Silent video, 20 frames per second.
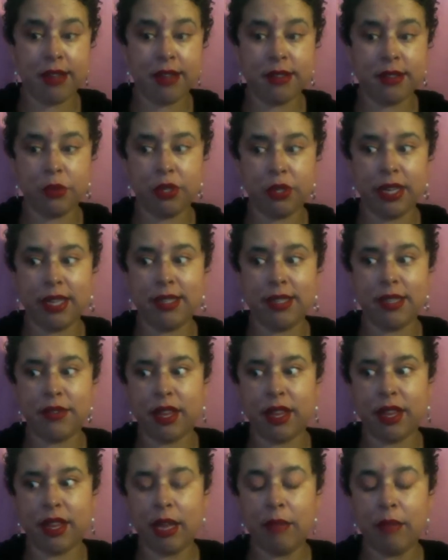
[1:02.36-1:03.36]
it relates to
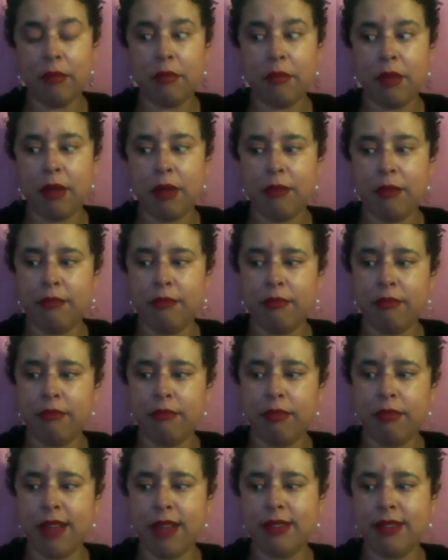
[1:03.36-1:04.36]
everything,
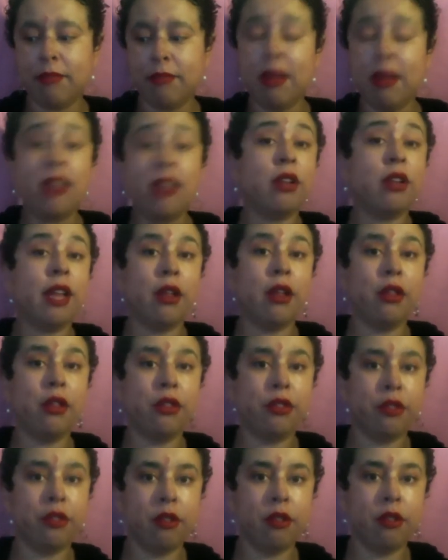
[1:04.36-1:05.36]
mental
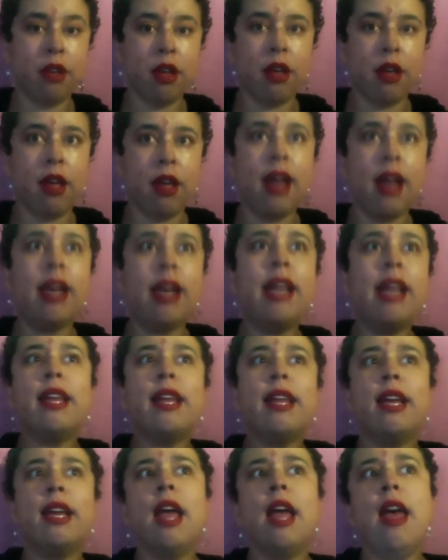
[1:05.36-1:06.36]
health,
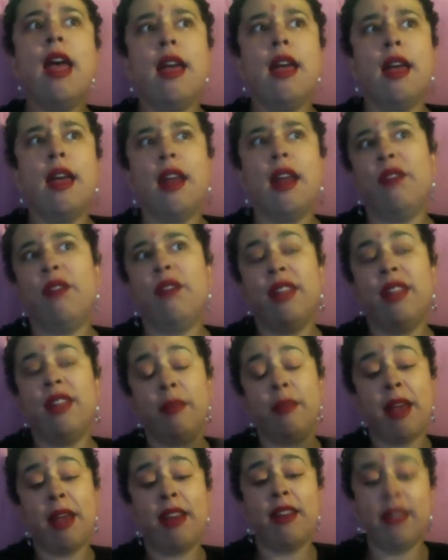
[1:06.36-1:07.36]
anything and everything
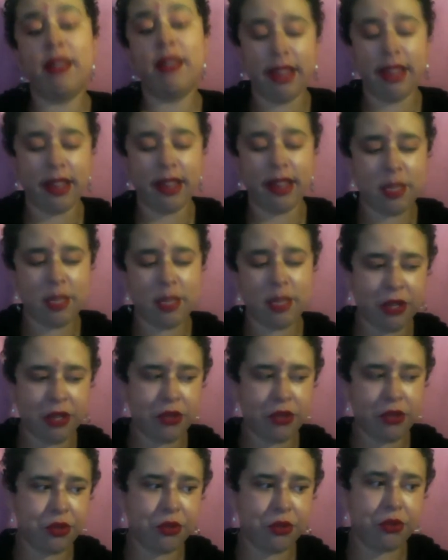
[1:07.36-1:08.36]
that kind of like
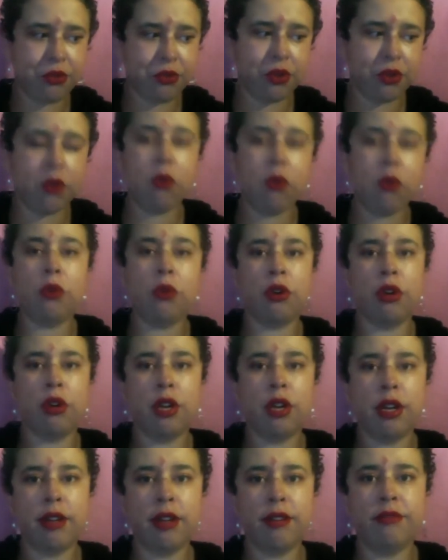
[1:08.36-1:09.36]
speaks to the core
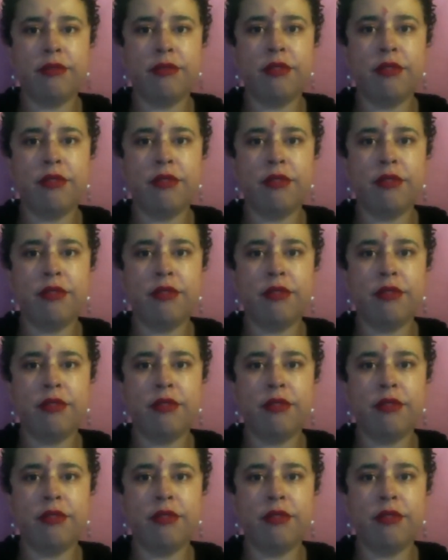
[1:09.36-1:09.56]
of